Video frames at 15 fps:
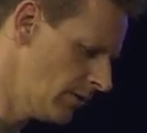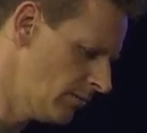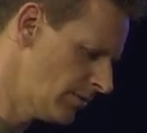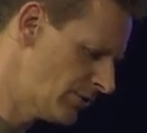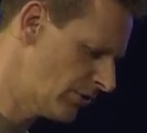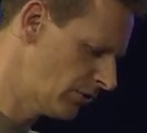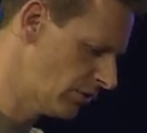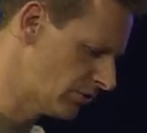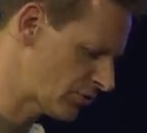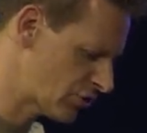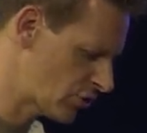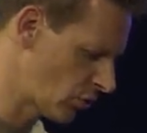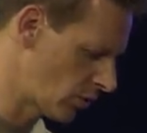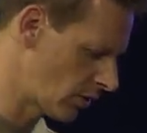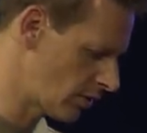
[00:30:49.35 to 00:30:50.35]
but you're a little
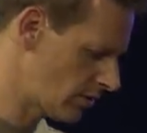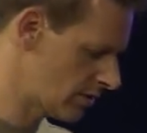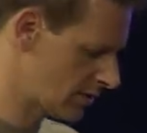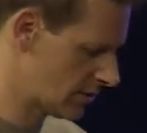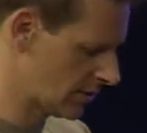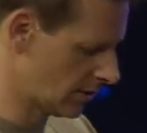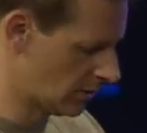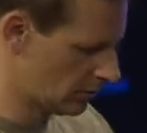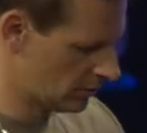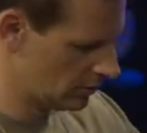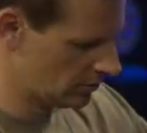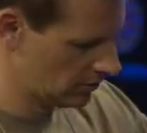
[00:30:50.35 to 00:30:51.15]
short, so